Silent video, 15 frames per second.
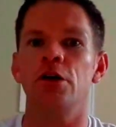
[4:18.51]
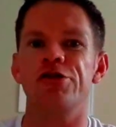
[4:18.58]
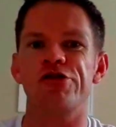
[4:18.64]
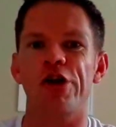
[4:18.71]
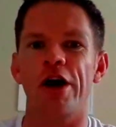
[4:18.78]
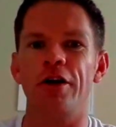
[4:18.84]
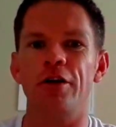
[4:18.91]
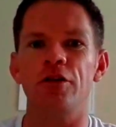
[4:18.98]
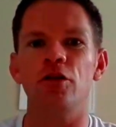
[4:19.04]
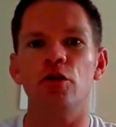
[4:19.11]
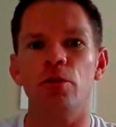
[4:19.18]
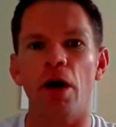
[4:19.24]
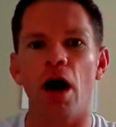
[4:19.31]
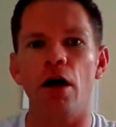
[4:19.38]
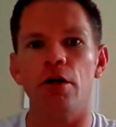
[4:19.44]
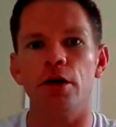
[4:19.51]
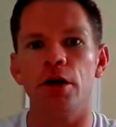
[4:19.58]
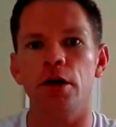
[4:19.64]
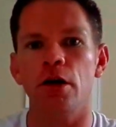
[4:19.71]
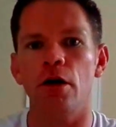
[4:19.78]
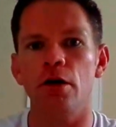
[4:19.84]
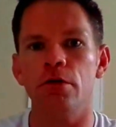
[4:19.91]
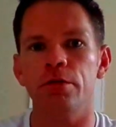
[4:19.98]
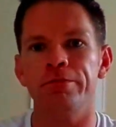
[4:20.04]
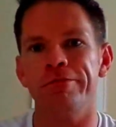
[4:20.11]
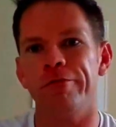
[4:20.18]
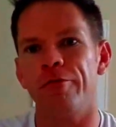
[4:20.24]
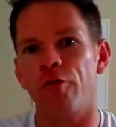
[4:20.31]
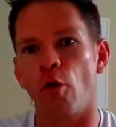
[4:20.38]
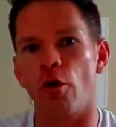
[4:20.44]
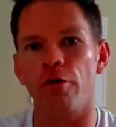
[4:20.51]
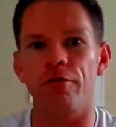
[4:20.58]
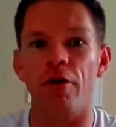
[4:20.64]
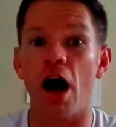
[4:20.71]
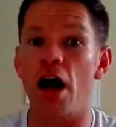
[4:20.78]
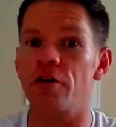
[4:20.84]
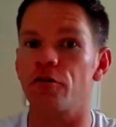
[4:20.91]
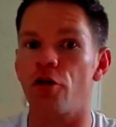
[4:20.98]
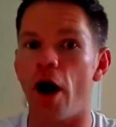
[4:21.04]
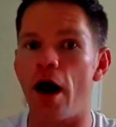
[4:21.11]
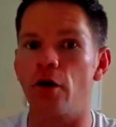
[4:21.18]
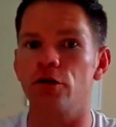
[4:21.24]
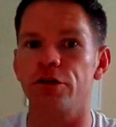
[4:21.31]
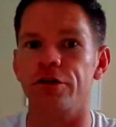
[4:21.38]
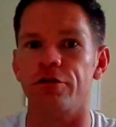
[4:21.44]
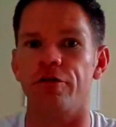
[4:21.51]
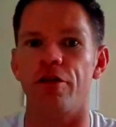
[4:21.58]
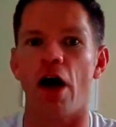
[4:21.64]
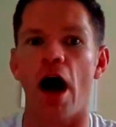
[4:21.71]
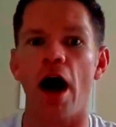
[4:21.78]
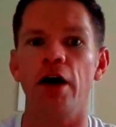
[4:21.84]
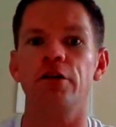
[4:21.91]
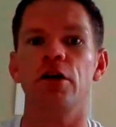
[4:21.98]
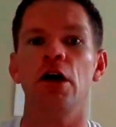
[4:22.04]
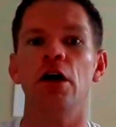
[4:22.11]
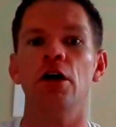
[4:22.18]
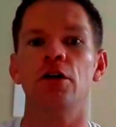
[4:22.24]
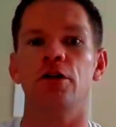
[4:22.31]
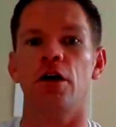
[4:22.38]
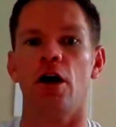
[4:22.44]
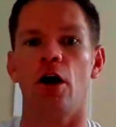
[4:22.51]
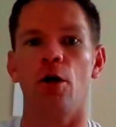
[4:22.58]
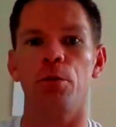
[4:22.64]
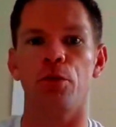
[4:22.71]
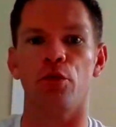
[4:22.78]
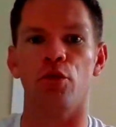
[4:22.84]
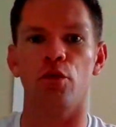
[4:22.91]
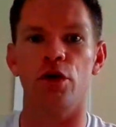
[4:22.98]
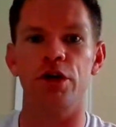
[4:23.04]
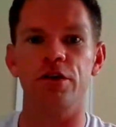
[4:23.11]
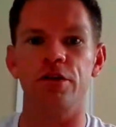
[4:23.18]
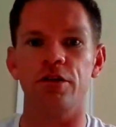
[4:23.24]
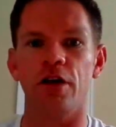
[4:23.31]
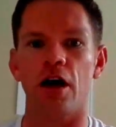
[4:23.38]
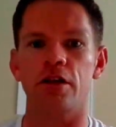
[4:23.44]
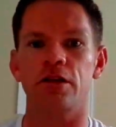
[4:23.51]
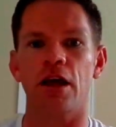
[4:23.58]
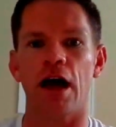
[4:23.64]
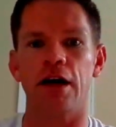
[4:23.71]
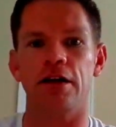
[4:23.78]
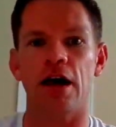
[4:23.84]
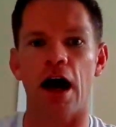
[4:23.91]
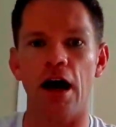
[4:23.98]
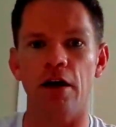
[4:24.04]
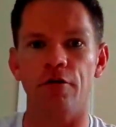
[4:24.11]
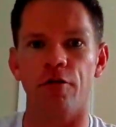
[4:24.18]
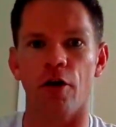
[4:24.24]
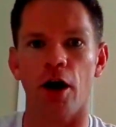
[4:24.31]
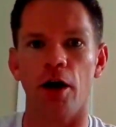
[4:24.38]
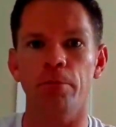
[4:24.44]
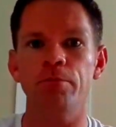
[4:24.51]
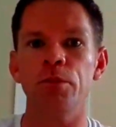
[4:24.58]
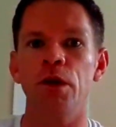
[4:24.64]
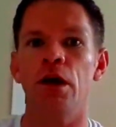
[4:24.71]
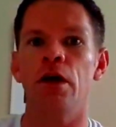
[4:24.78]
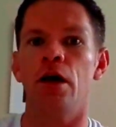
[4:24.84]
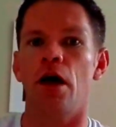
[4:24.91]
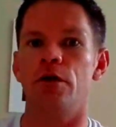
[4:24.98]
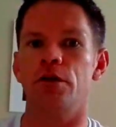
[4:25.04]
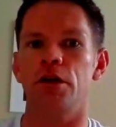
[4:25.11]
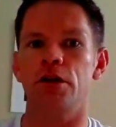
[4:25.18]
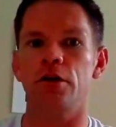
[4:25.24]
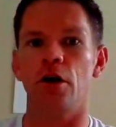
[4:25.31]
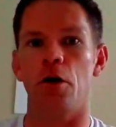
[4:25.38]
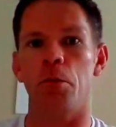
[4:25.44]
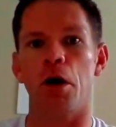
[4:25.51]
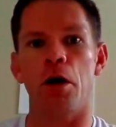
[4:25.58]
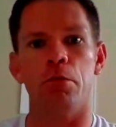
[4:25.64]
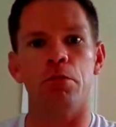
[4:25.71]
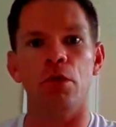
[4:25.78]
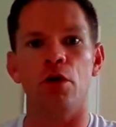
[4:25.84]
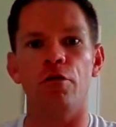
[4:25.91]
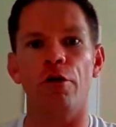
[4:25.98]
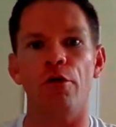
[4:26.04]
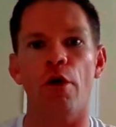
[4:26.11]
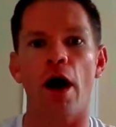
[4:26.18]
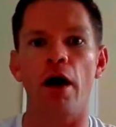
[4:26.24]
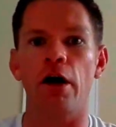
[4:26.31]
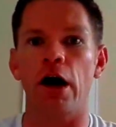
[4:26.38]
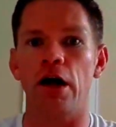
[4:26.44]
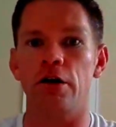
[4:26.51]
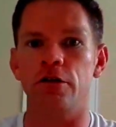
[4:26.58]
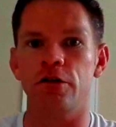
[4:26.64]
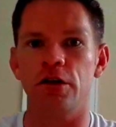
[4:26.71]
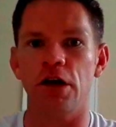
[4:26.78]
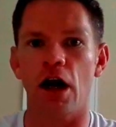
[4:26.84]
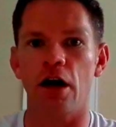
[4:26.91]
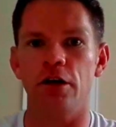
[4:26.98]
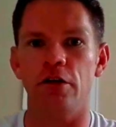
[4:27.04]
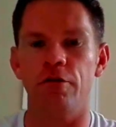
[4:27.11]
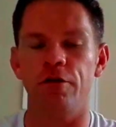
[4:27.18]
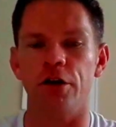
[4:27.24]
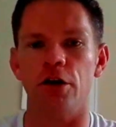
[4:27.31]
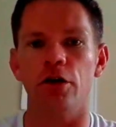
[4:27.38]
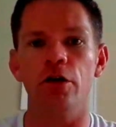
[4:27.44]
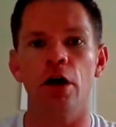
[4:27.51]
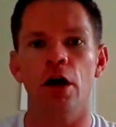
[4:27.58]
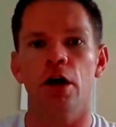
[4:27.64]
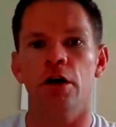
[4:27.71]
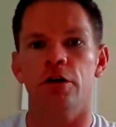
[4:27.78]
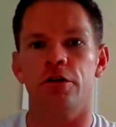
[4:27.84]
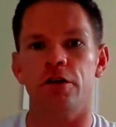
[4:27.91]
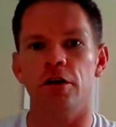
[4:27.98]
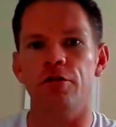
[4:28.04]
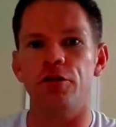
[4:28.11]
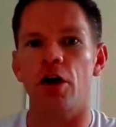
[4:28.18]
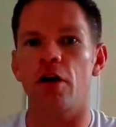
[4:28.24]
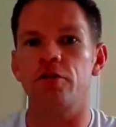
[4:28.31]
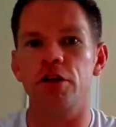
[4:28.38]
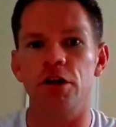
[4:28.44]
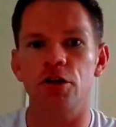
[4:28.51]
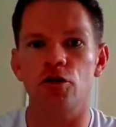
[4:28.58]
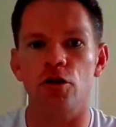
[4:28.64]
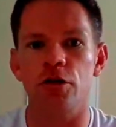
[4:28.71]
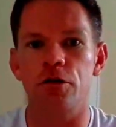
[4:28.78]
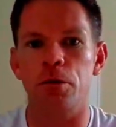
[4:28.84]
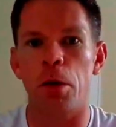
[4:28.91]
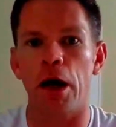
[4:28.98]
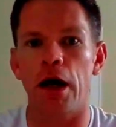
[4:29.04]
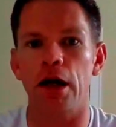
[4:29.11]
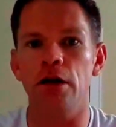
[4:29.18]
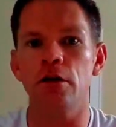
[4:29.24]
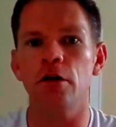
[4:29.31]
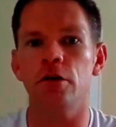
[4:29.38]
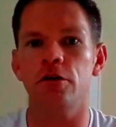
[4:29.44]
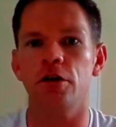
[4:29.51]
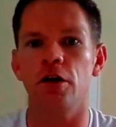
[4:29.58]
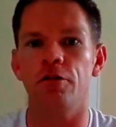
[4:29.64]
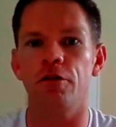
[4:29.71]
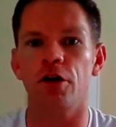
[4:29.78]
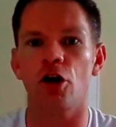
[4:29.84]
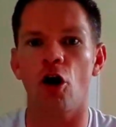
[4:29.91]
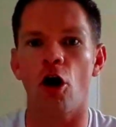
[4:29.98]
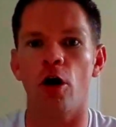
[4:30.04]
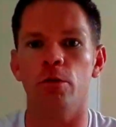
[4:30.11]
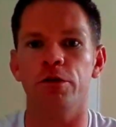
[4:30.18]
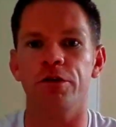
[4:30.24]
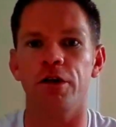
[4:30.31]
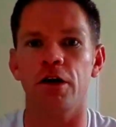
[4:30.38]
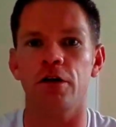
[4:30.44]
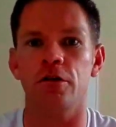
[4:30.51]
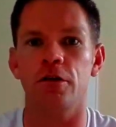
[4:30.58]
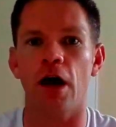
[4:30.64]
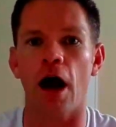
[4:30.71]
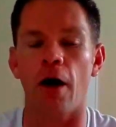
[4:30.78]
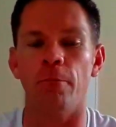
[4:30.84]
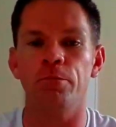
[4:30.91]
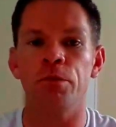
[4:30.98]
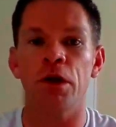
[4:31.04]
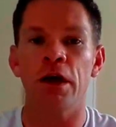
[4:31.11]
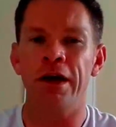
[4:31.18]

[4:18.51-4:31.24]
Try to do about 4 or 5 rounds of that to help reset that diaphragm, and then come up, move around, kind of see how you feel, see if you have decreased pain, see if it calms things down.